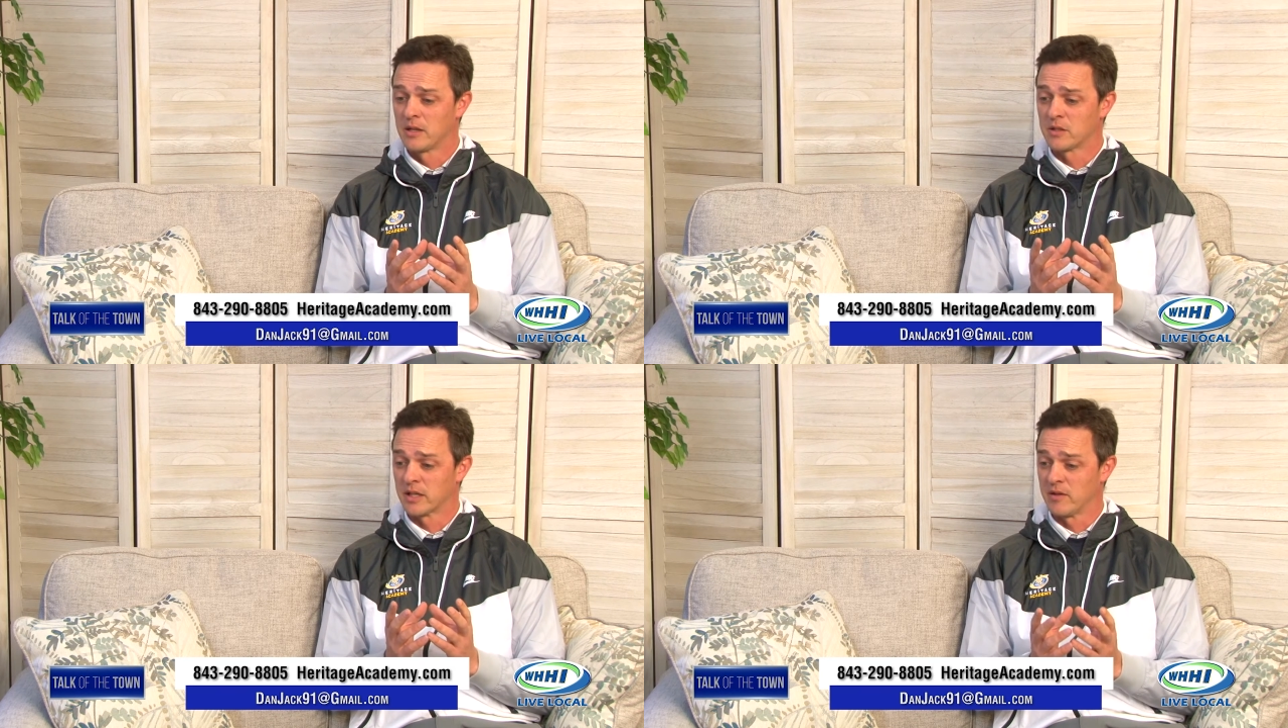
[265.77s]

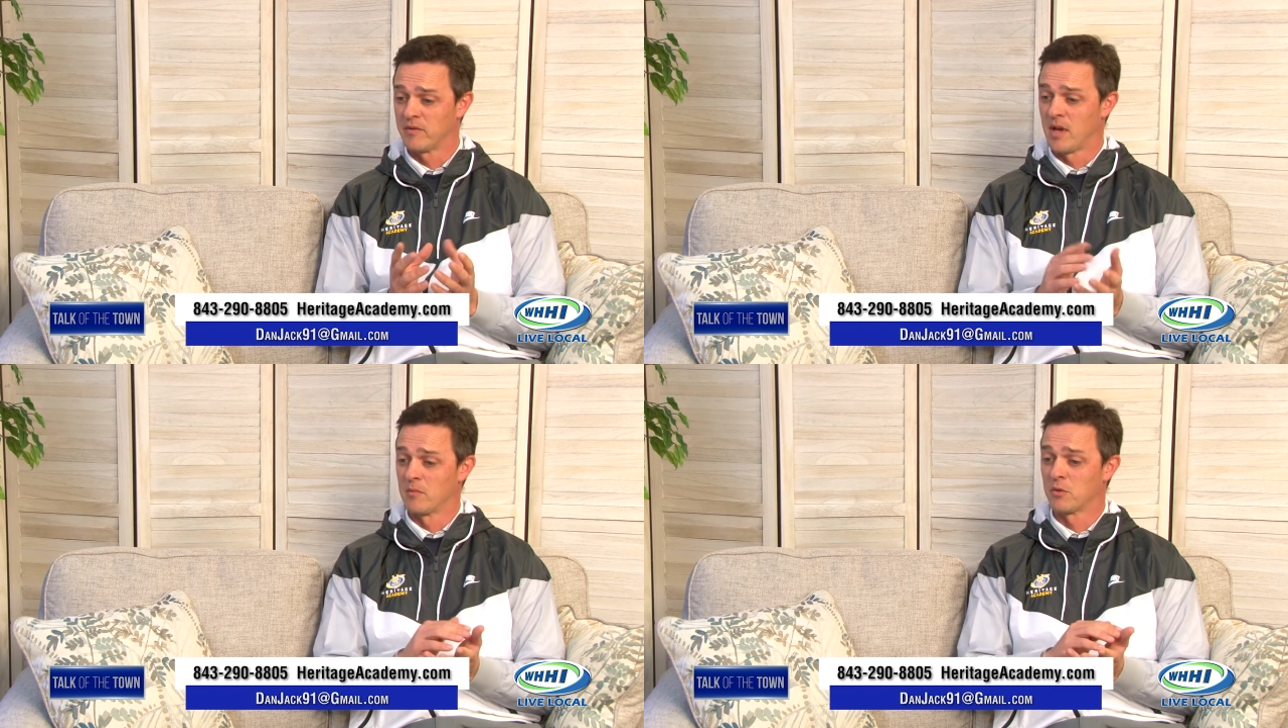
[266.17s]
to give
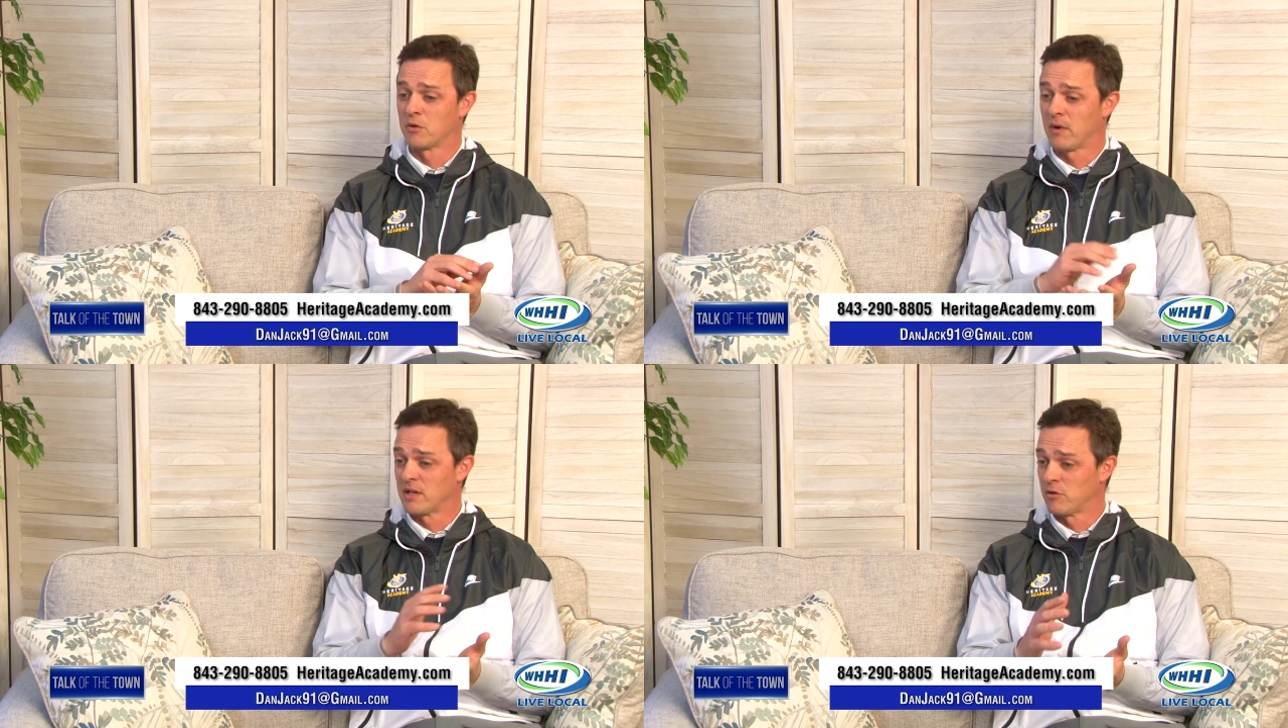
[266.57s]
them
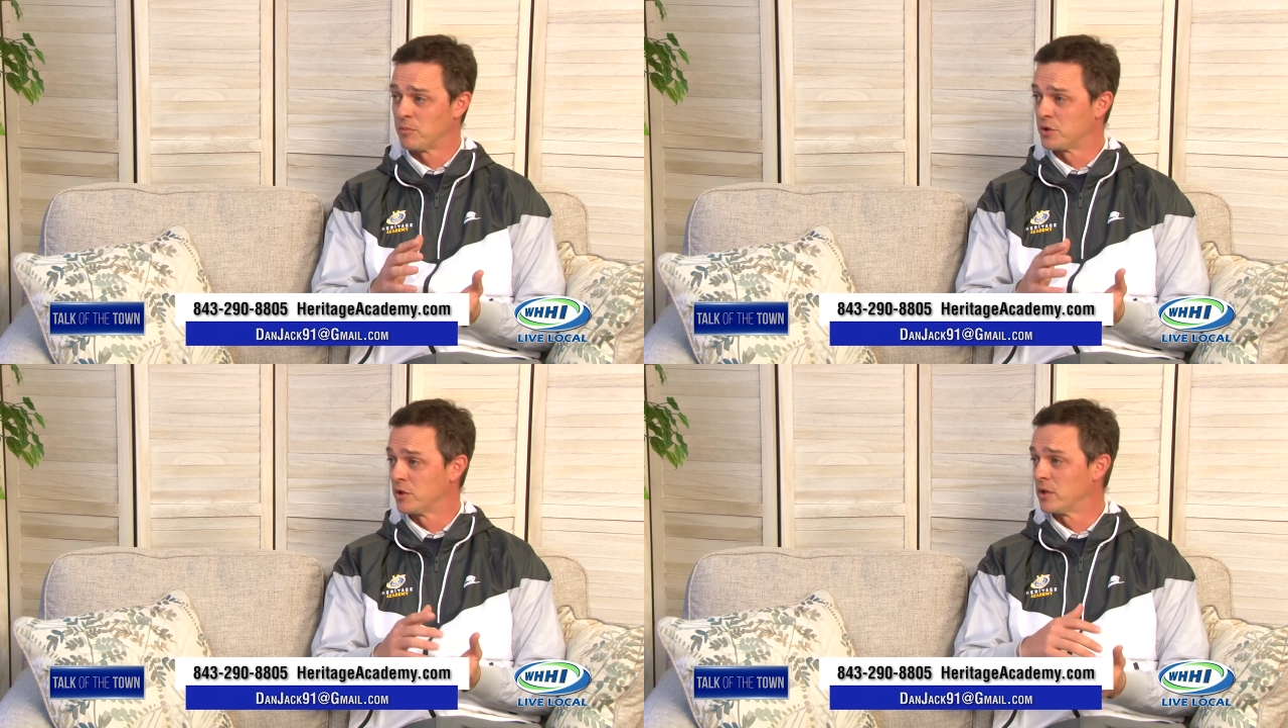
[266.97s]
greater
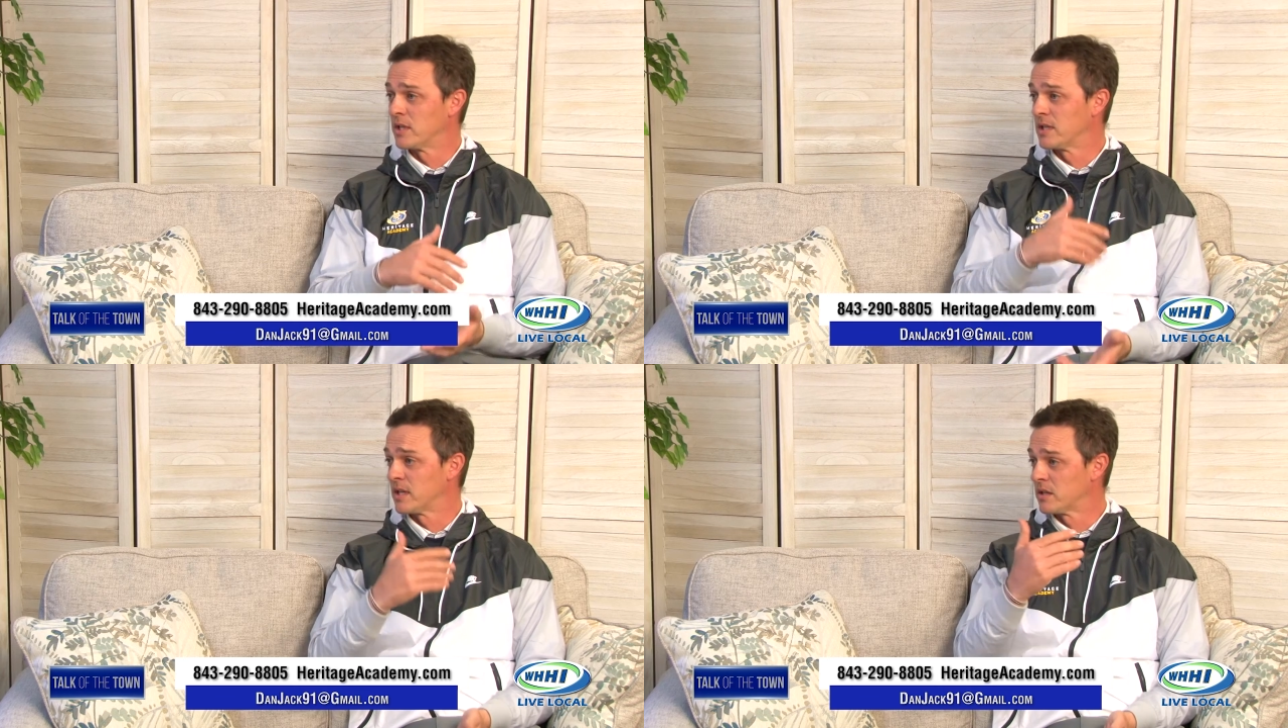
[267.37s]

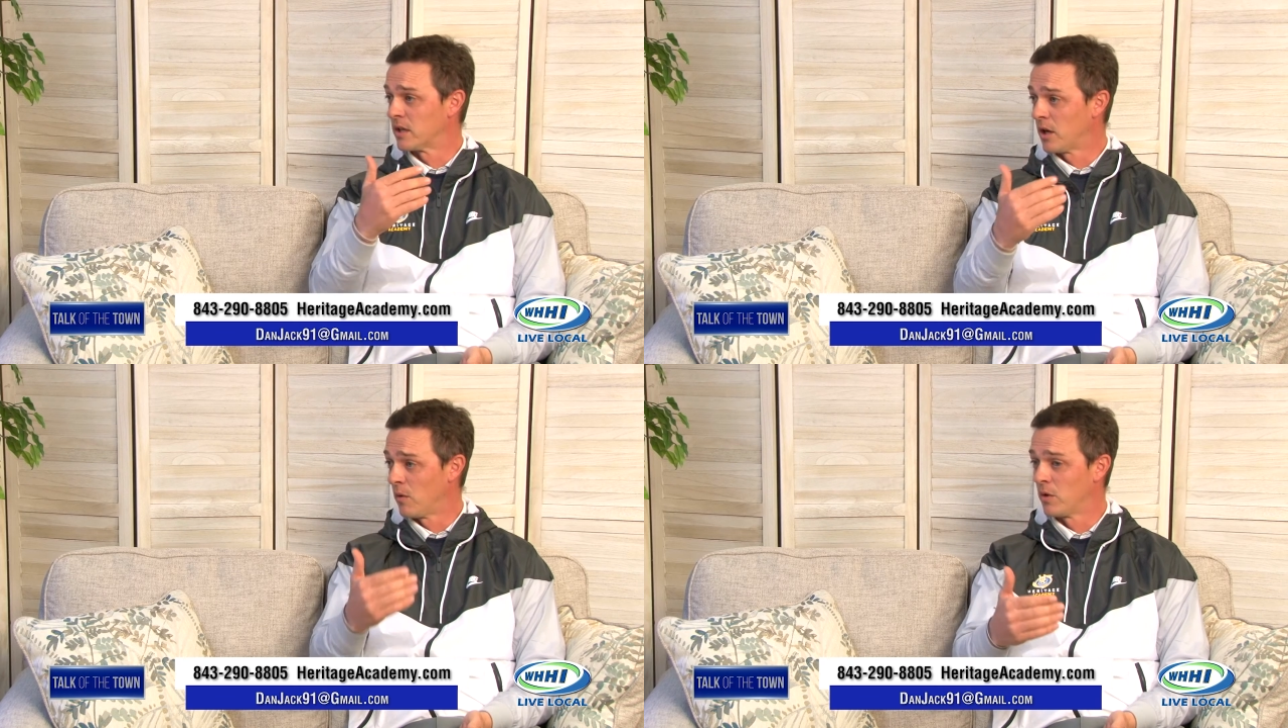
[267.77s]
opportunities as they
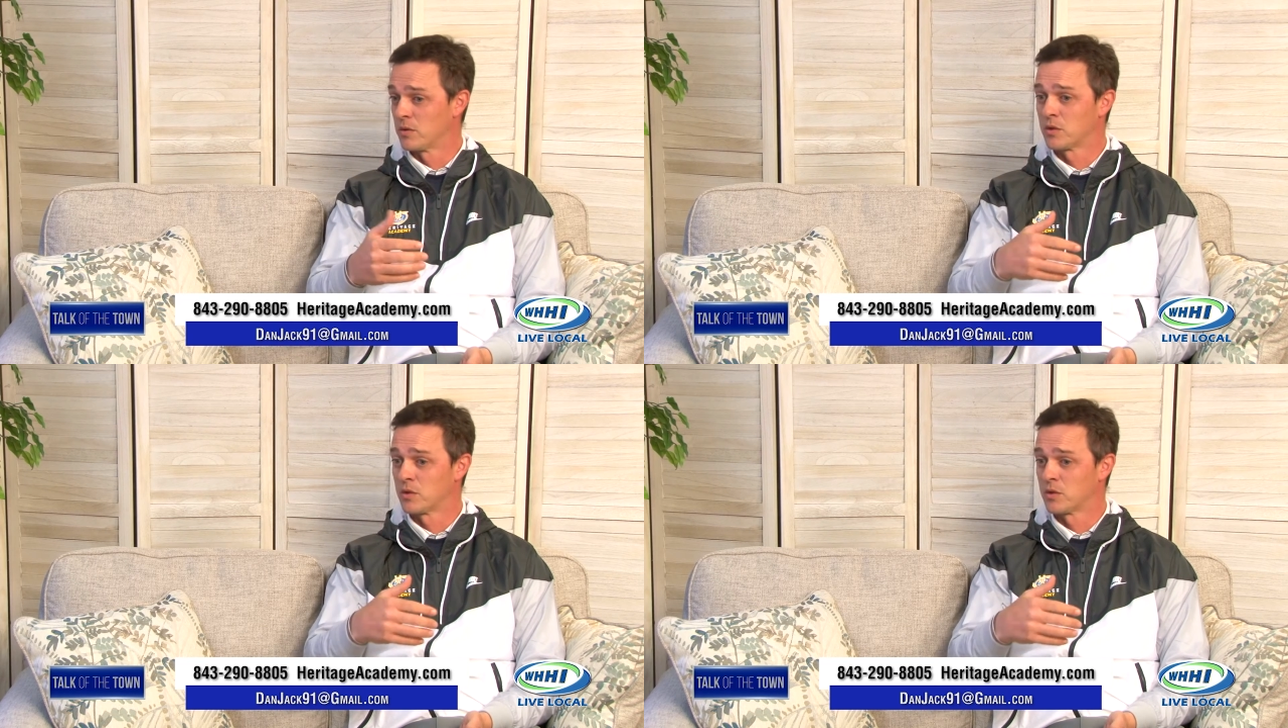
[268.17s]
go on